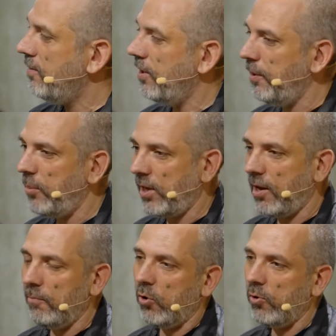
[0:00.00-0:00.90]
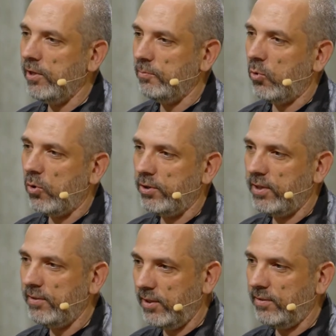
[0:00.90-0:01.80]
Then they become more and more,
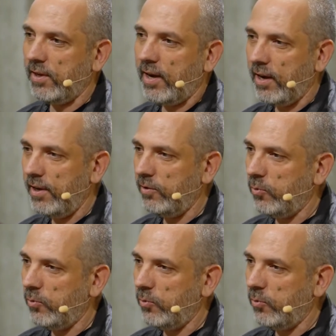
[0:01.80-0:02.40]
then they die,